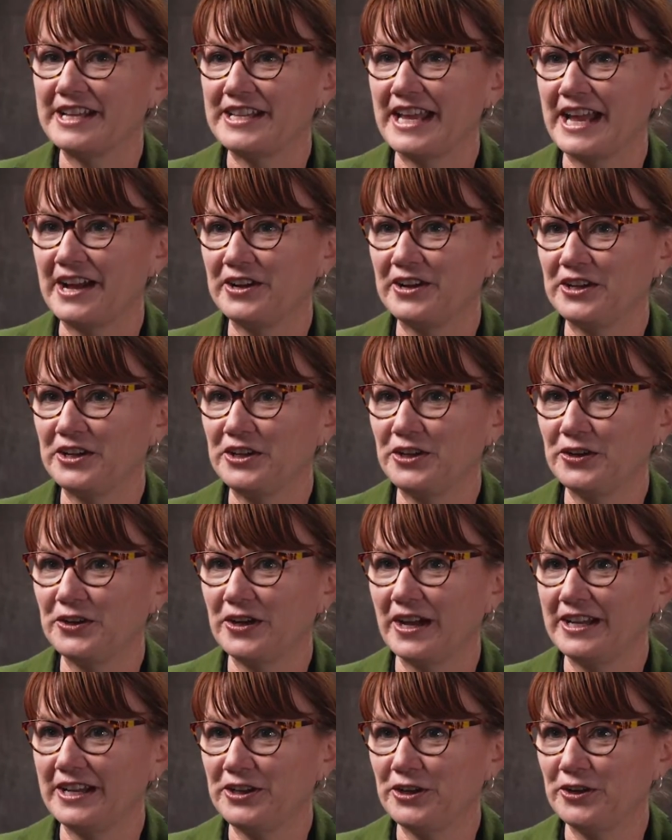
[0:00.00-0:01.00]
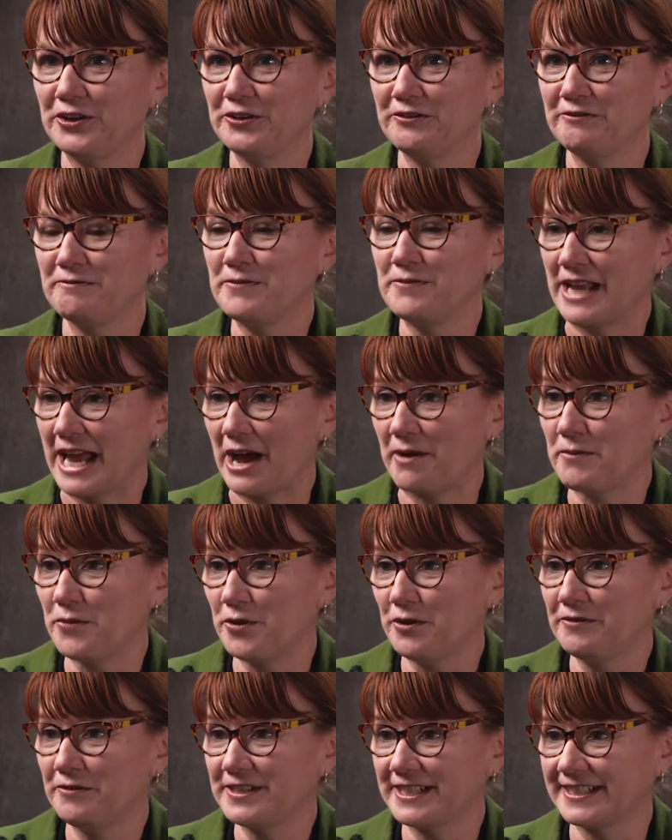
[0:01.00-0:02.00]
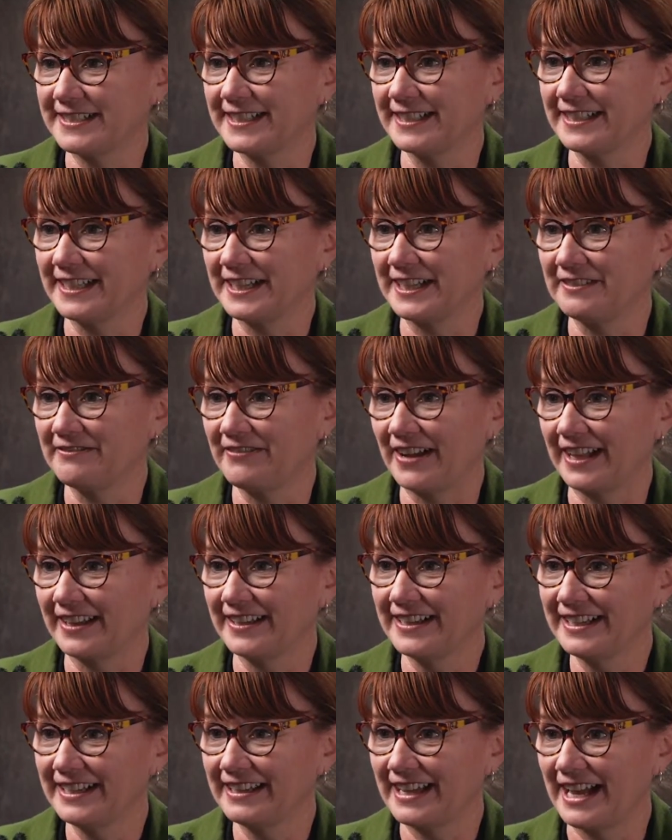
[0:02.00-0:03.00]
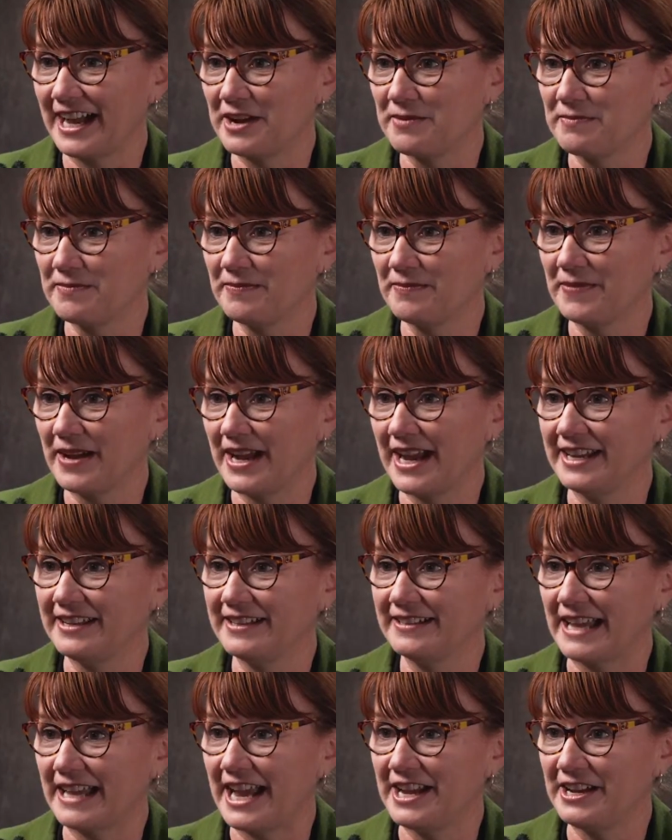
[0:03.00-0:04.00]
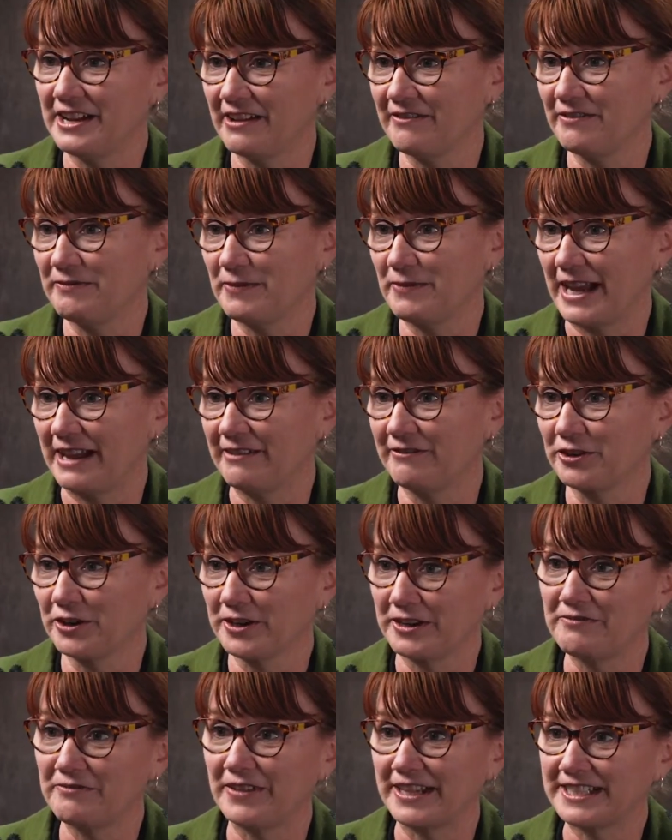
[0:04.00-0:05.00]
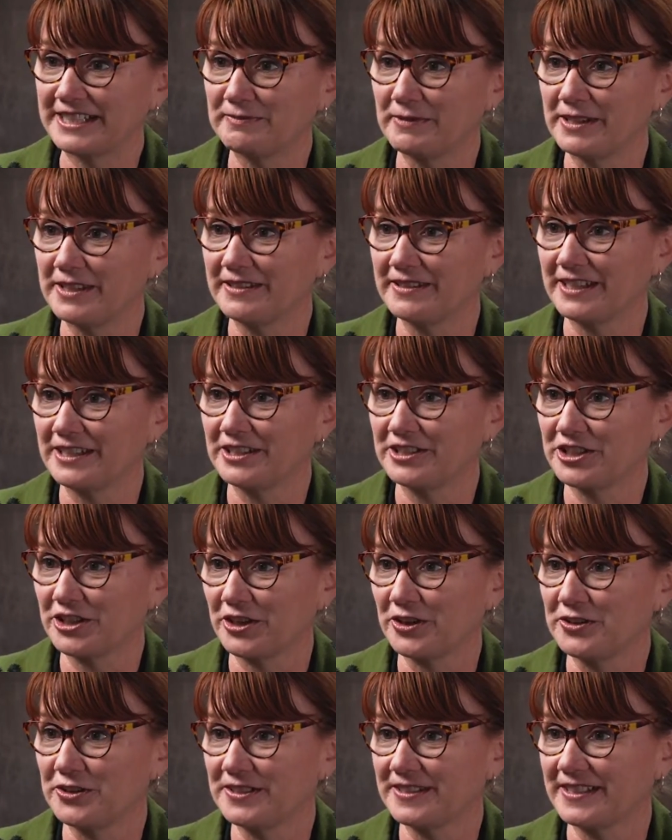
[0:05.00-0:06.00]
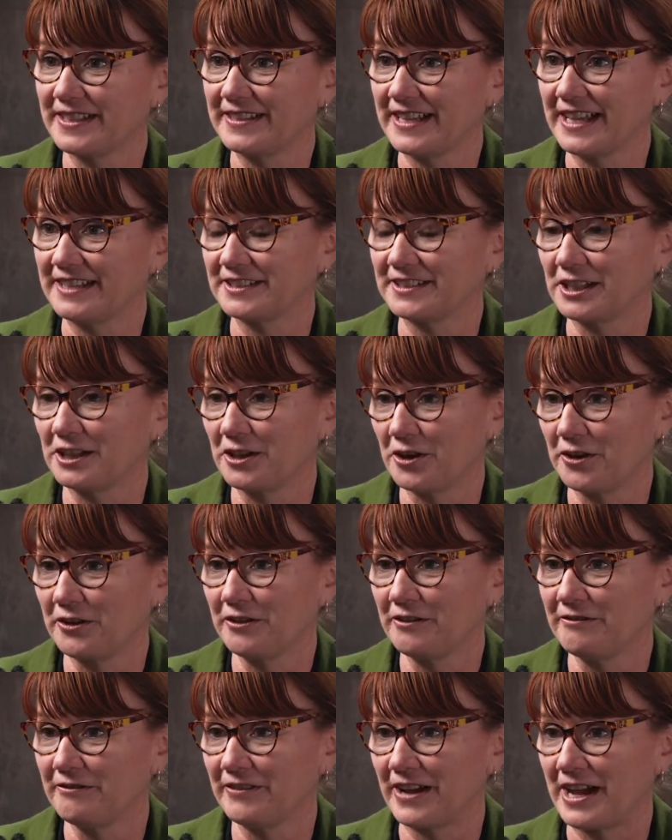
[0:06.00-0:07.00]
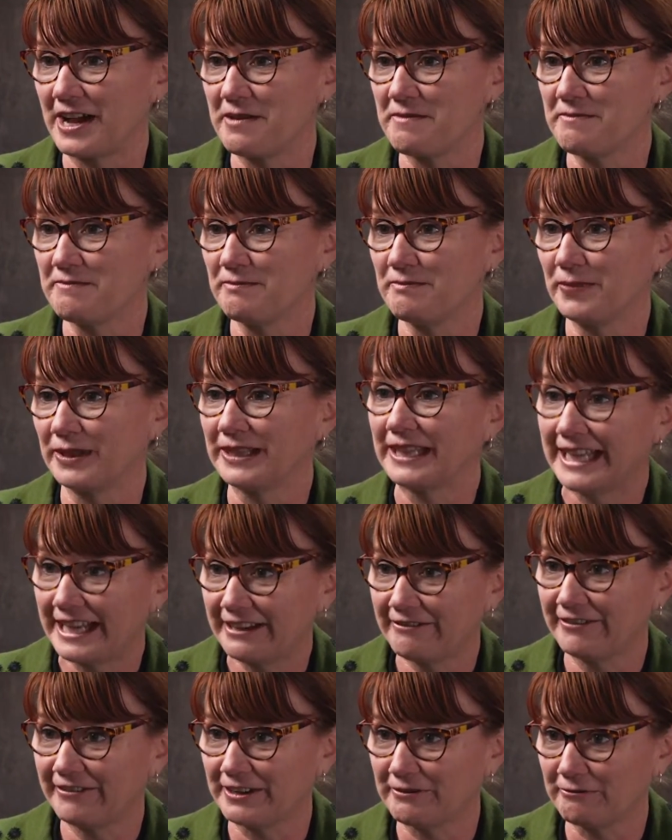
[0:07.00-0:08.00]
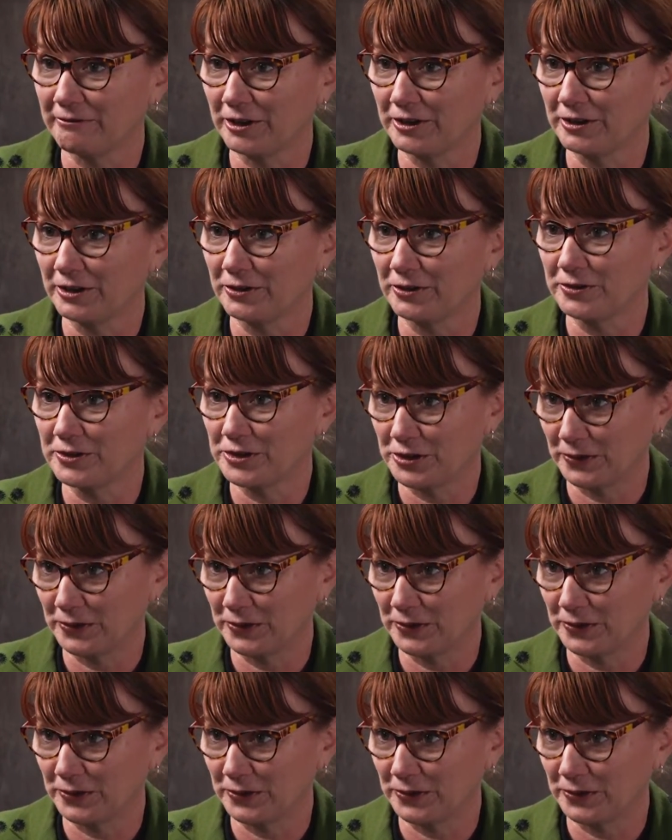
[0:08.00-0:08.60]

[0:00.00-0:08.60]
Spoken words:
now you've now moved to Silicon Valley, and have got investment that shows that there's a lot of belief in what you're